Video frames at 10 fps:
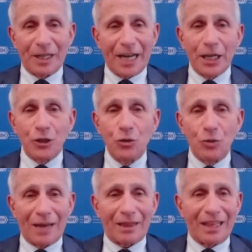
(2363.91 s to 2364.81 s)
But I do
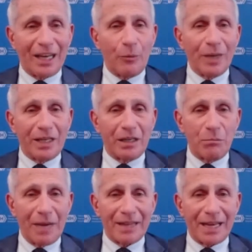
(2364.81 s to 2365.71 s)
not think we can
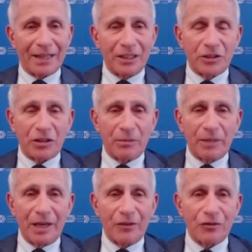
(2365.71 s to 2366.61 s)
make that
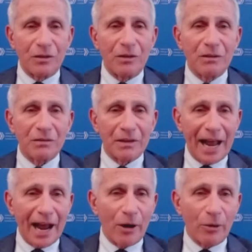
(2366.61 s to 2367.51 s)
determination
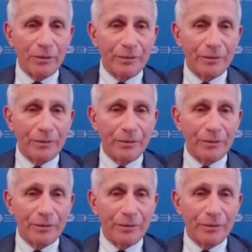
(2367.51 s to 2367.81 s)
now.